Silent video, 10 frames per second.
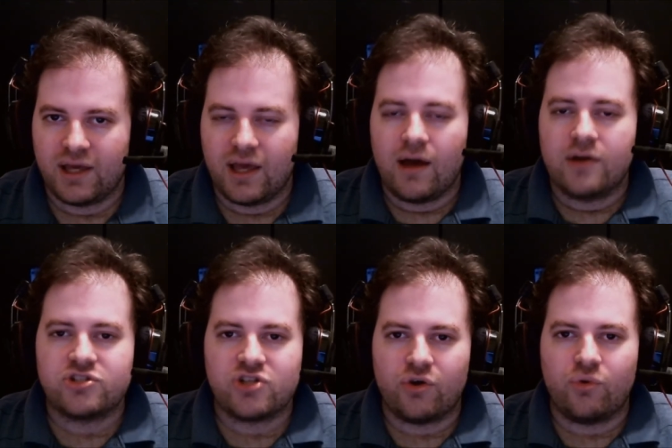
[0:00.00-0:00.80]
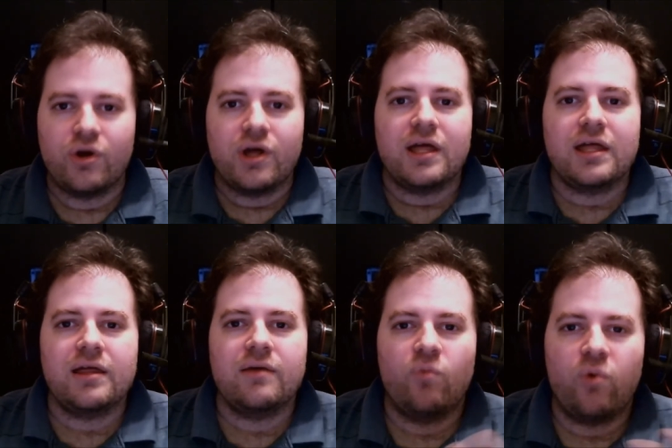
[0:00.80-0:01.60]
So
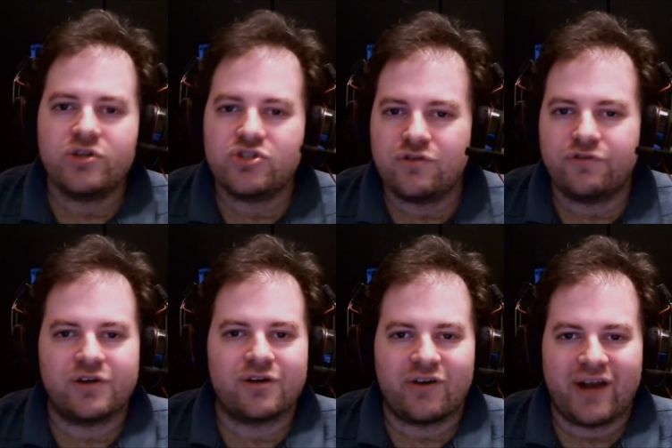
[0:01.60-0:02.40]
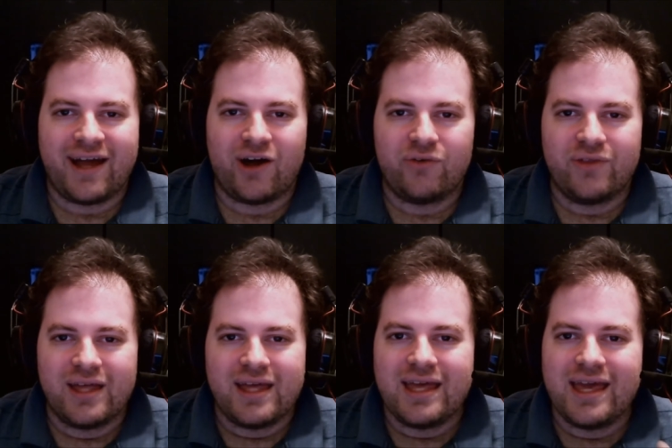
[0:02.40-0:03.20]
once you figure it out,
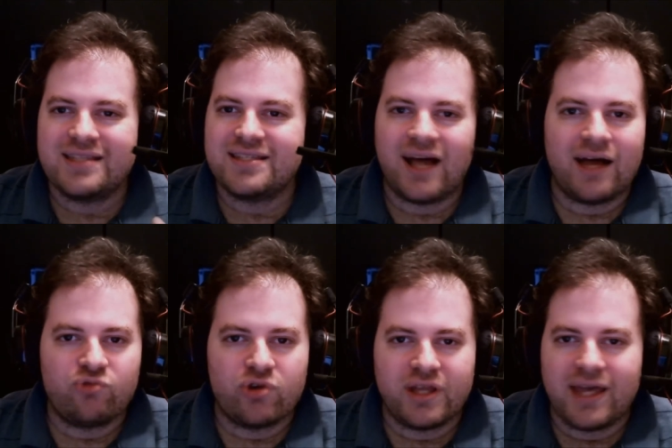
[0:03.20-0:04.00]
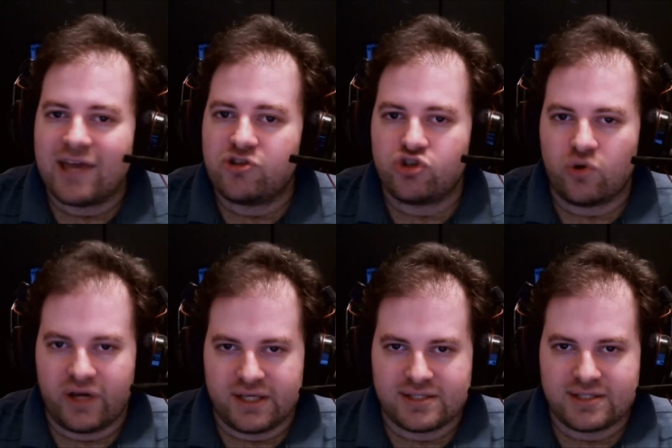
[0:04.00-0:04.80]
it's not really a
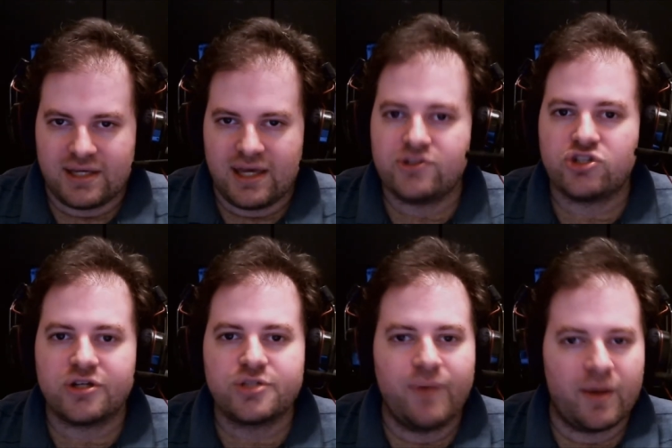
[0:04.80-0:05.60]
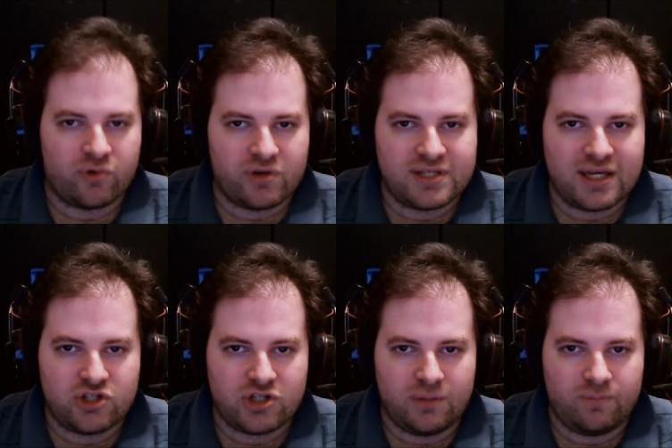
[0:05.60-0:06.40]
choice, it's just
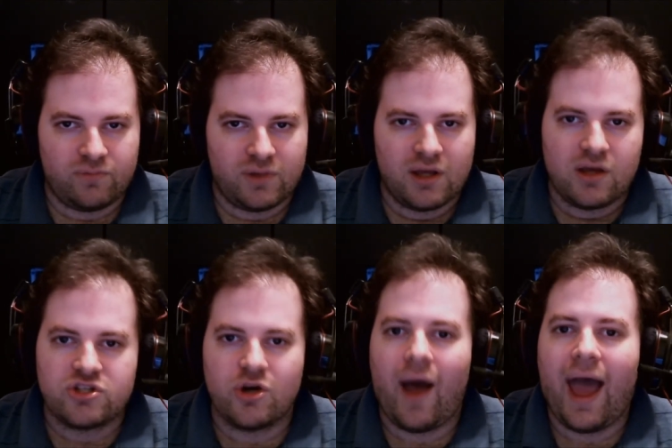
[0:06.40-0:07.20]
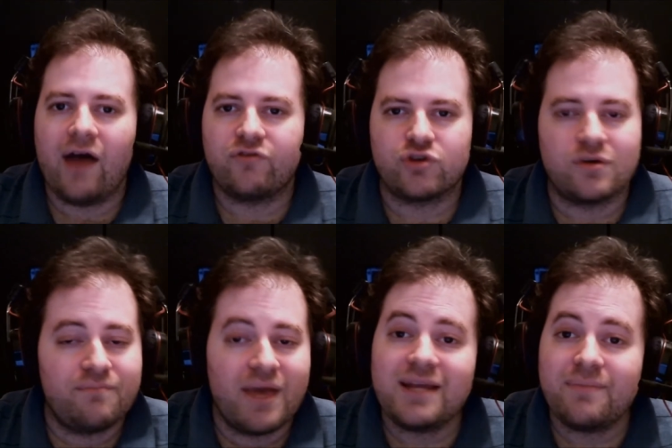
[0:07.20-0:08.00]
memorization. So after
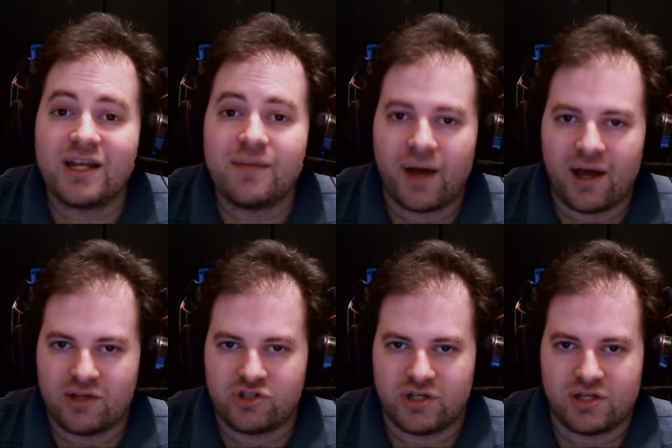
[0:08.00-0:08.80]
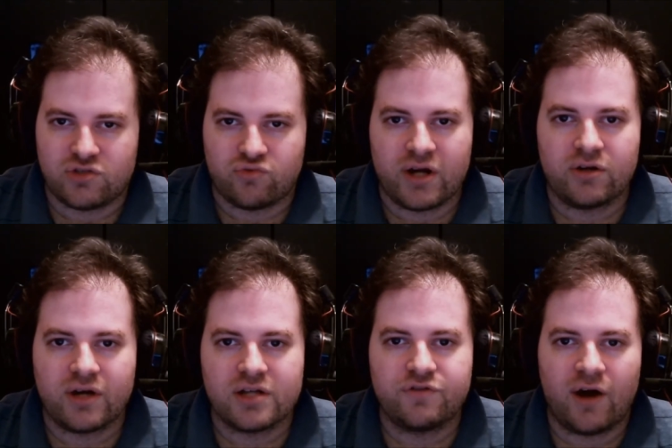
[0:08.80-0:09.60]
many, many patches, Red Hook
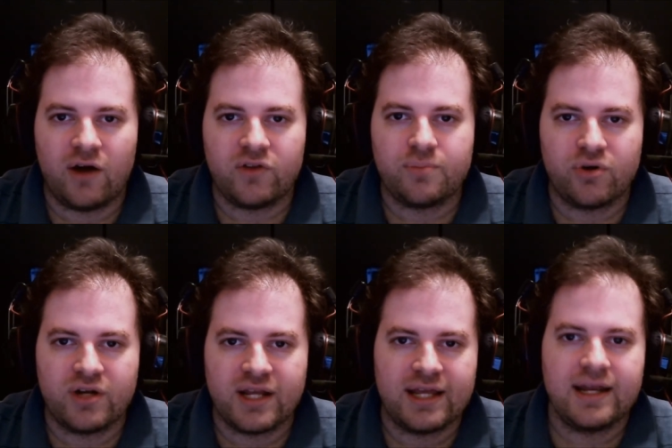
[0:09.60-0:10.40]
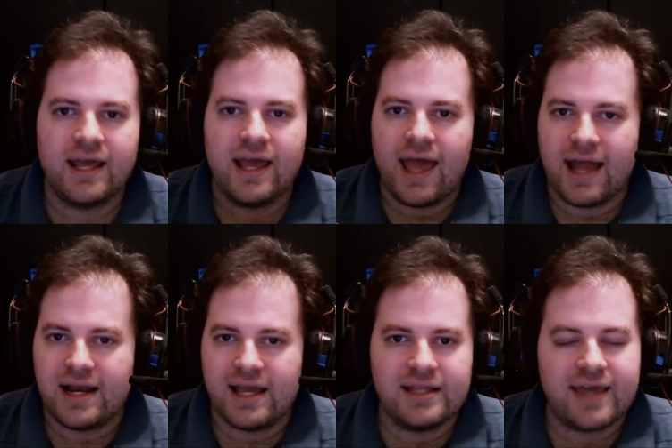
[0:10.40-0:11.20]
has finally put in an
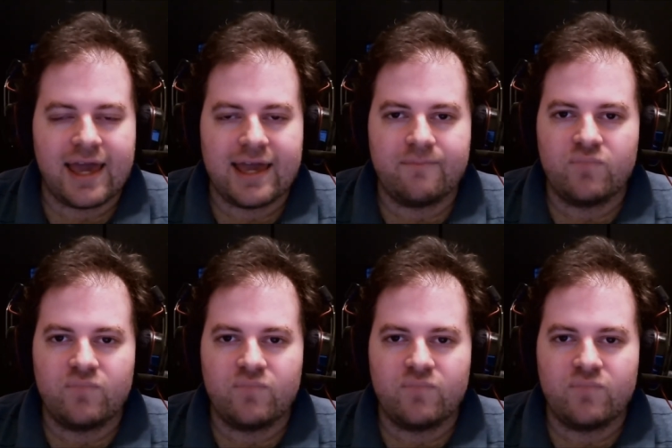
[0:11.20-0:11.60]
in-game